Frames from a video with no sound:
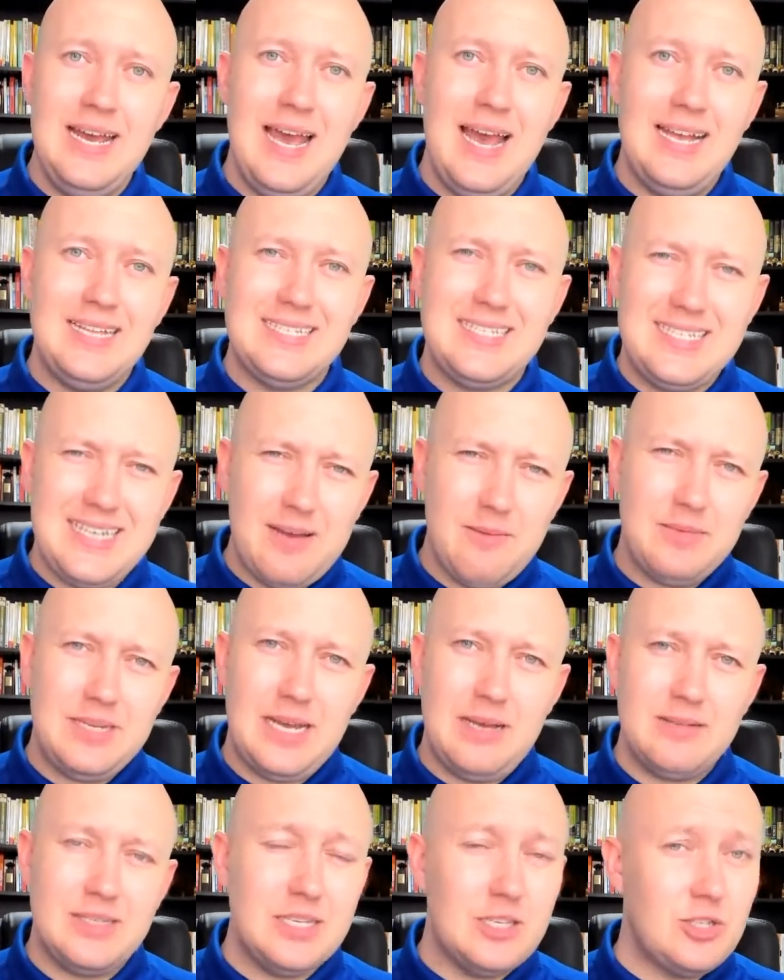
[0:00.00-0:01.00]
And
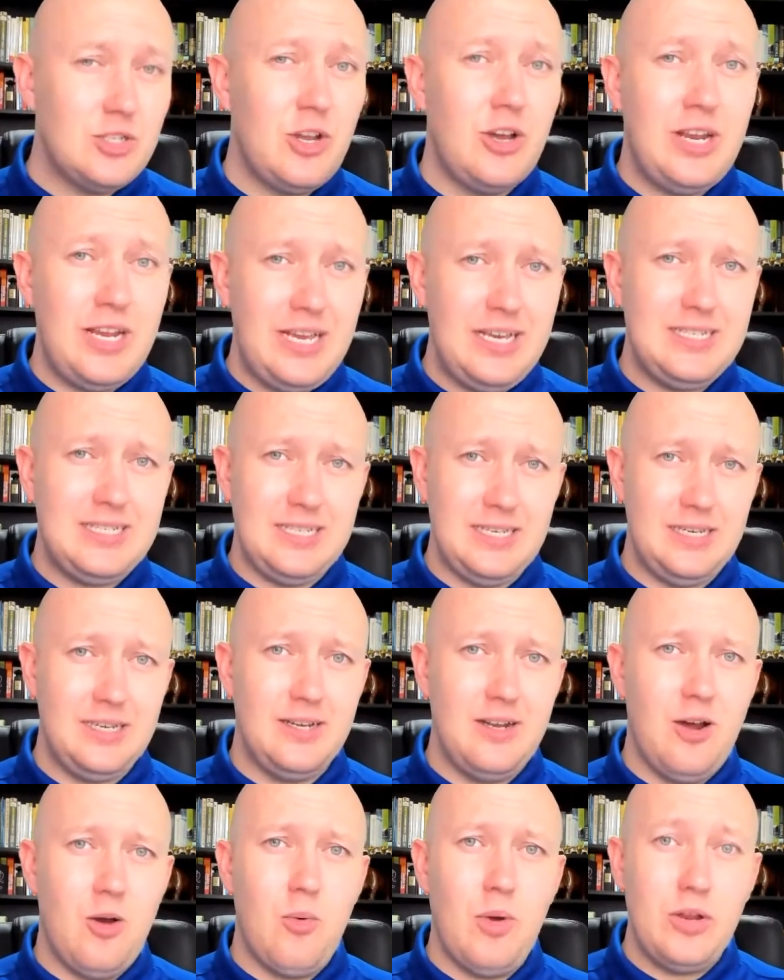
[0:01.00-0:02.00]
sometimes it's not easy.
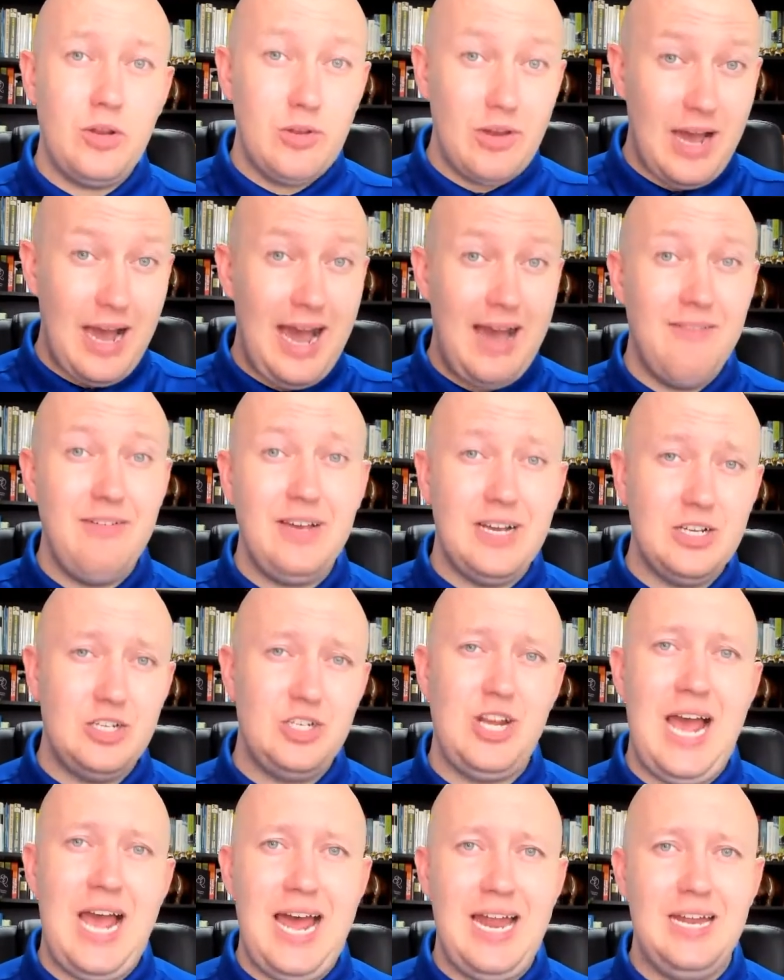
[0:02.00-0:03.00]
You know, when you're having a
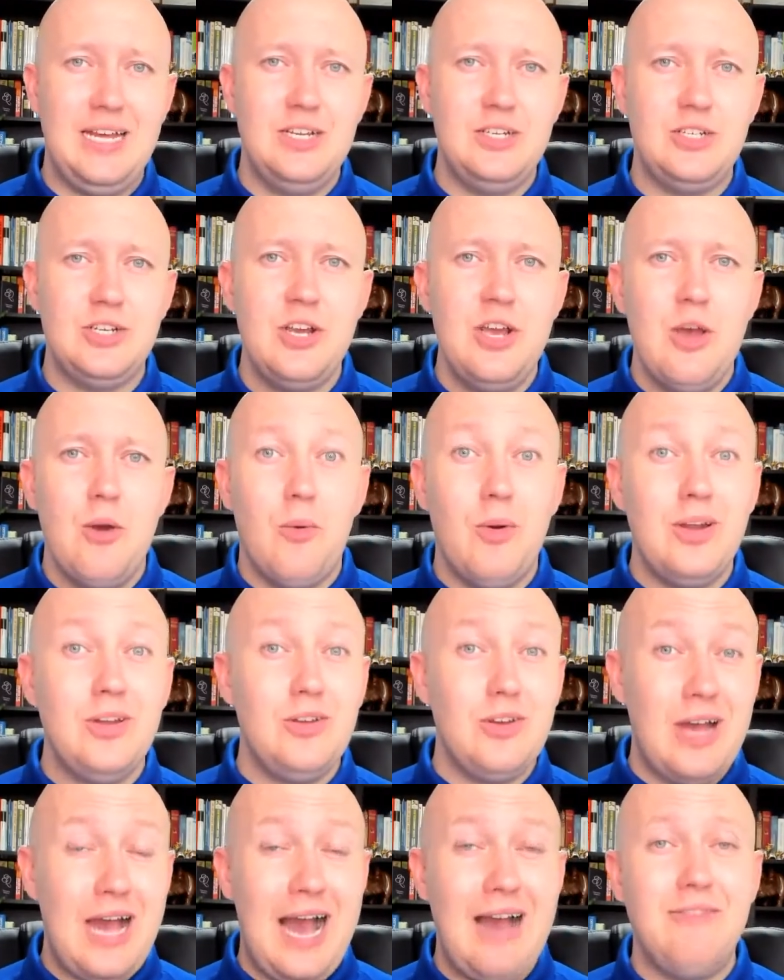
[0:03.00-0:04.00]
challenge, when
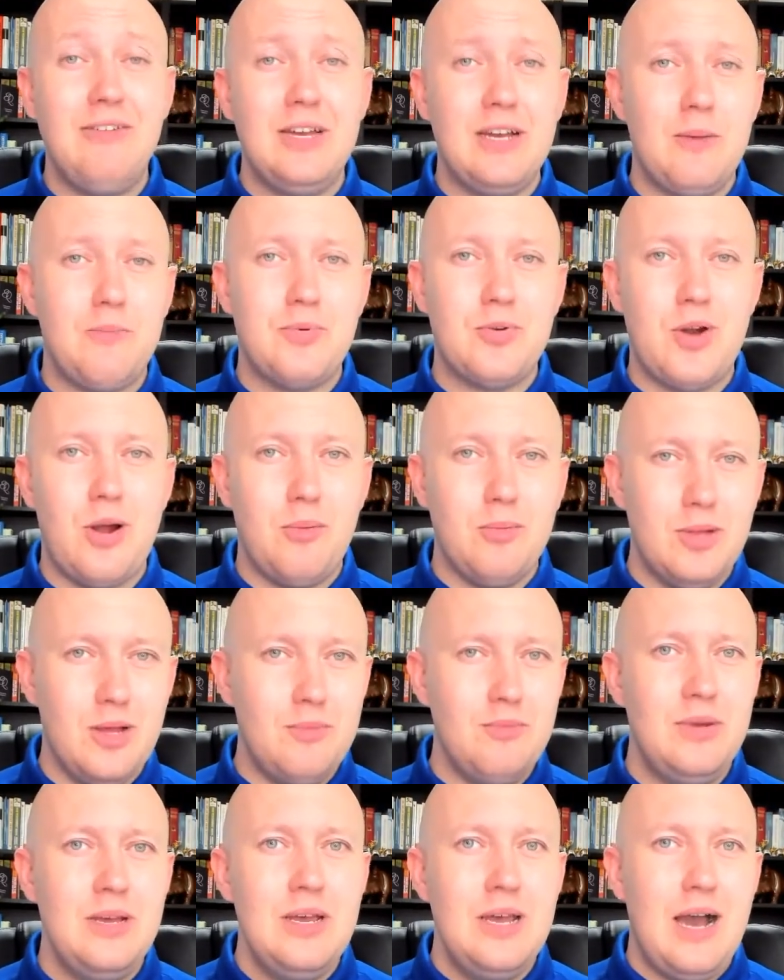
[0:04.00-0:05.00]
you're having a
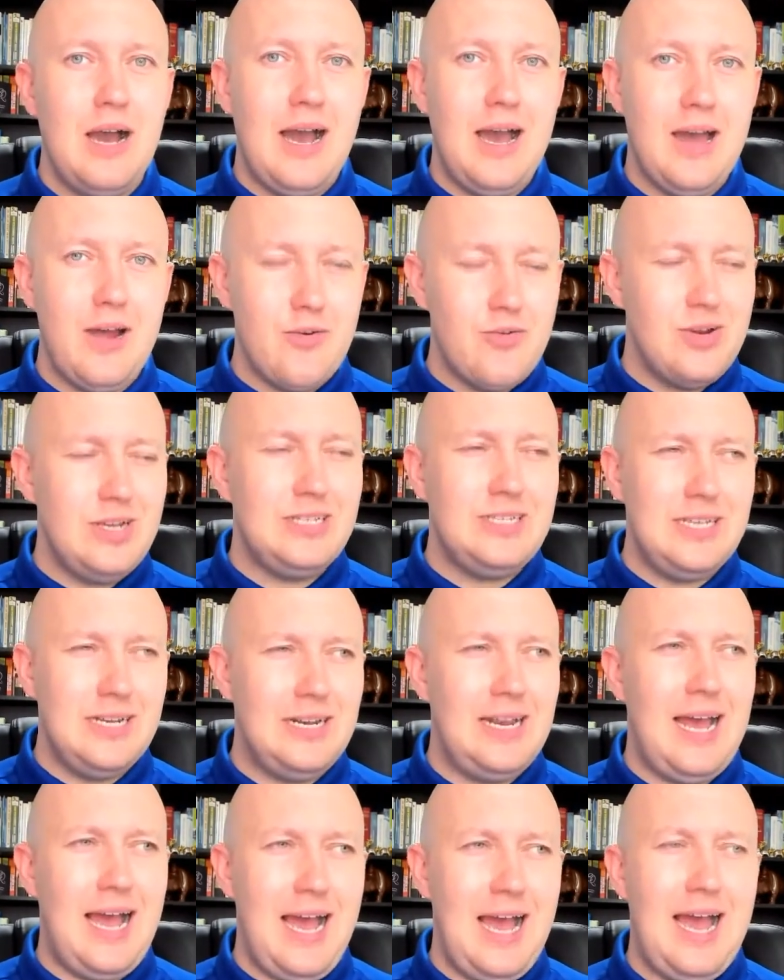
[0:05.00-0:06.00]
problem,
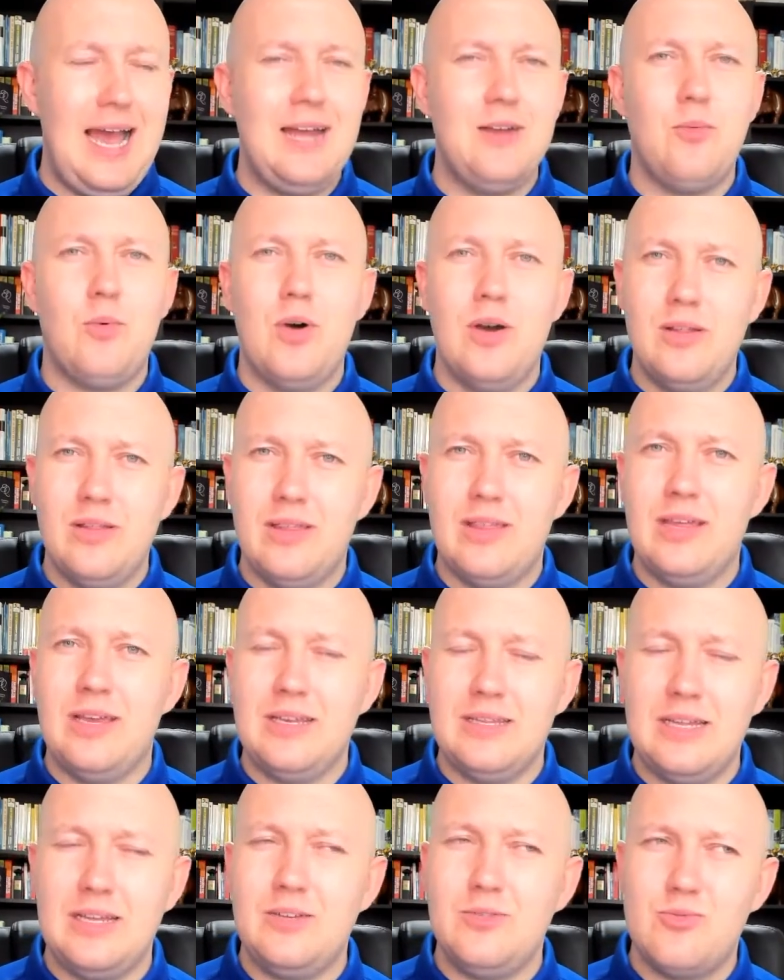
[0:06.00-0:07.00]
recently I had one
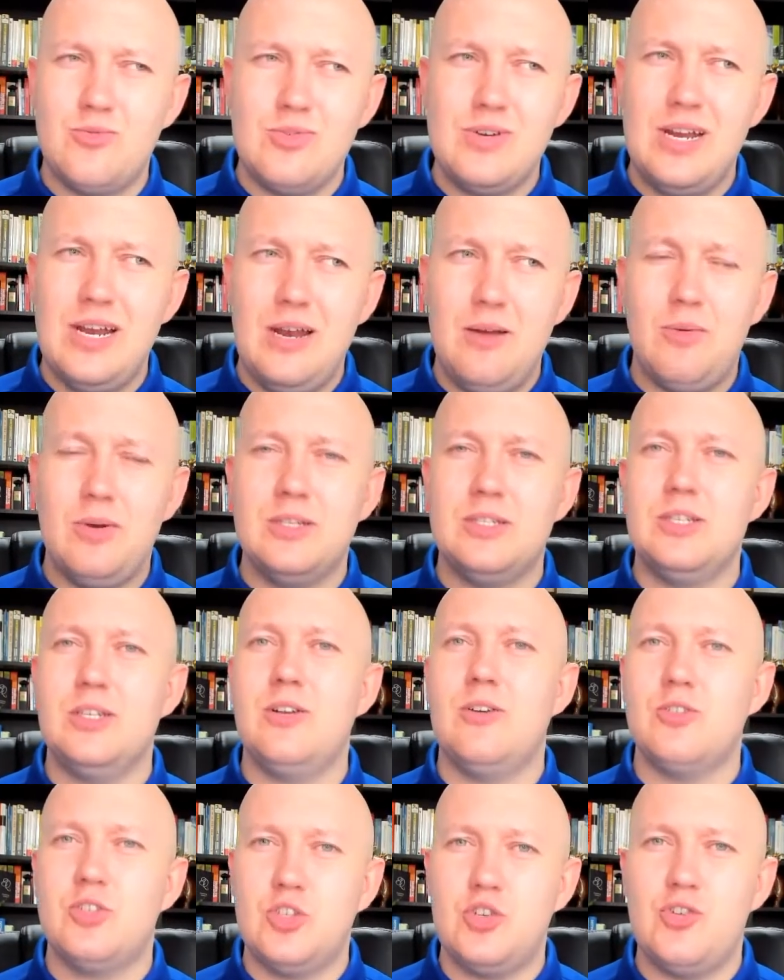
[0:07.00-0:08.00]
thing that really was, you
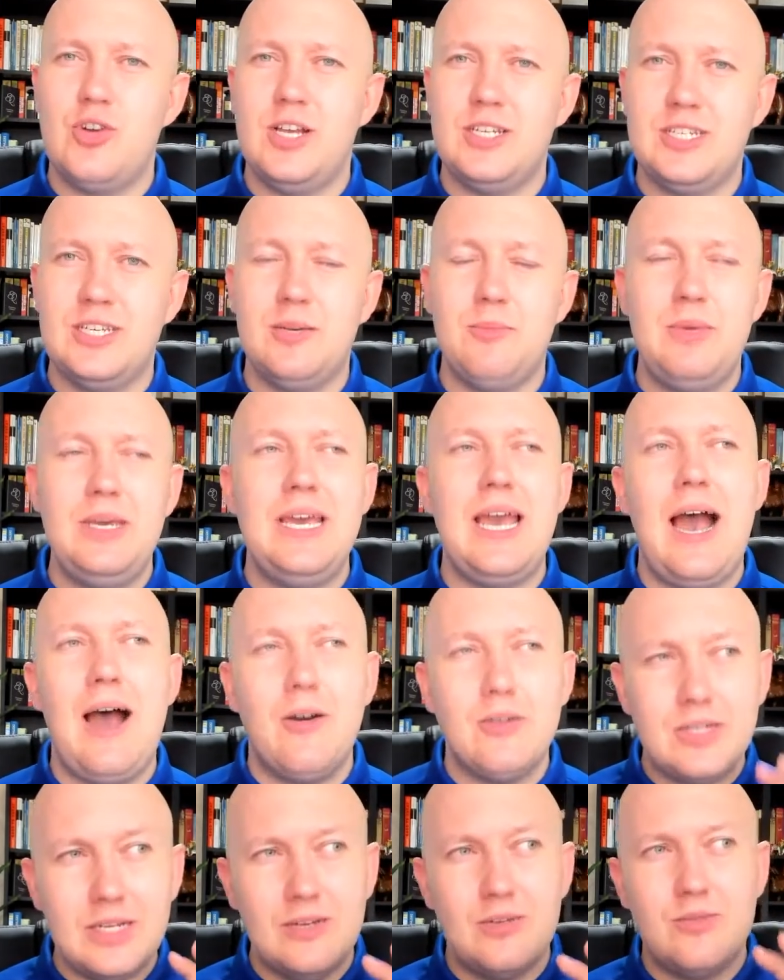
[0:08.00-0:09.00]
know, stressing me
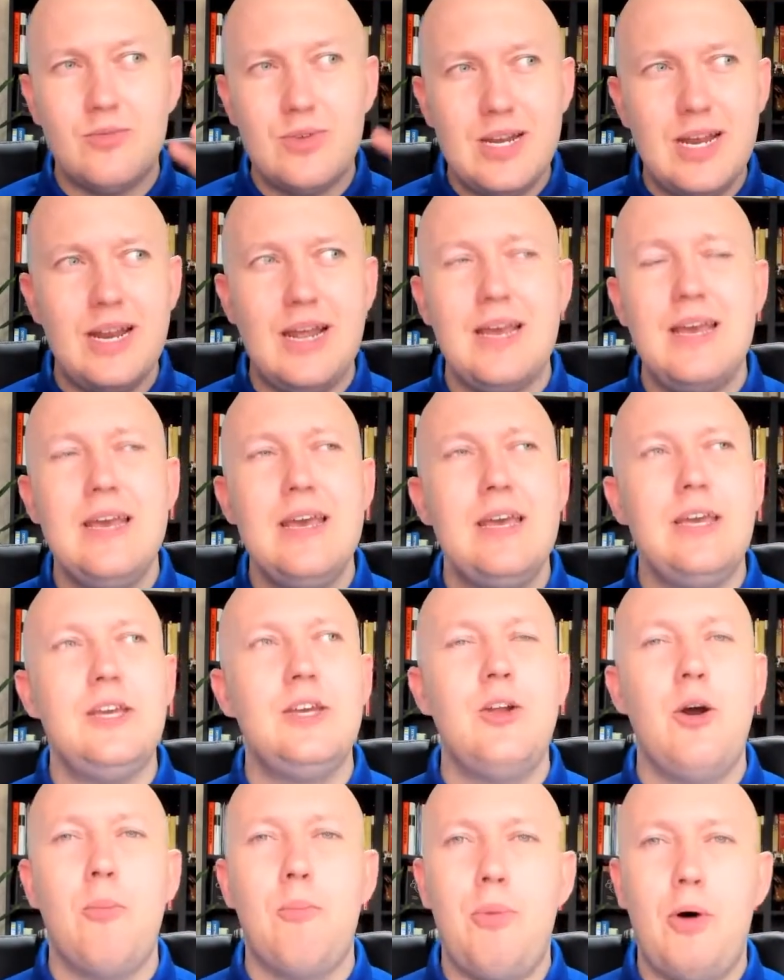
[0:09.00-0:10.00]
out and really, you
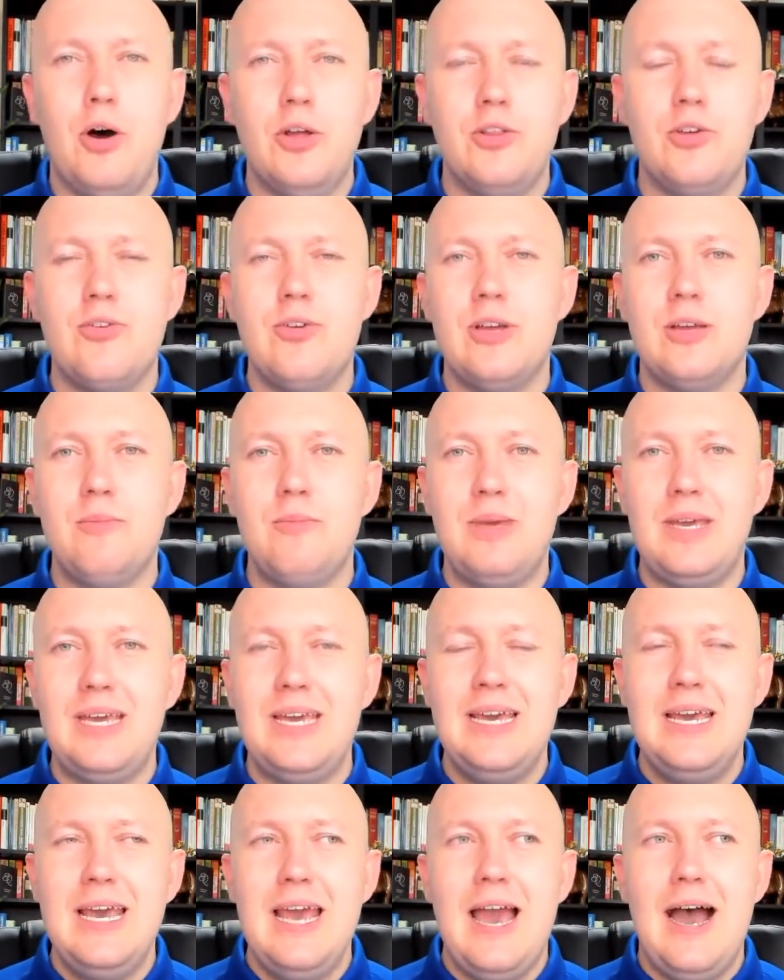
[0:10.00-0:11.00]
know, bothering me.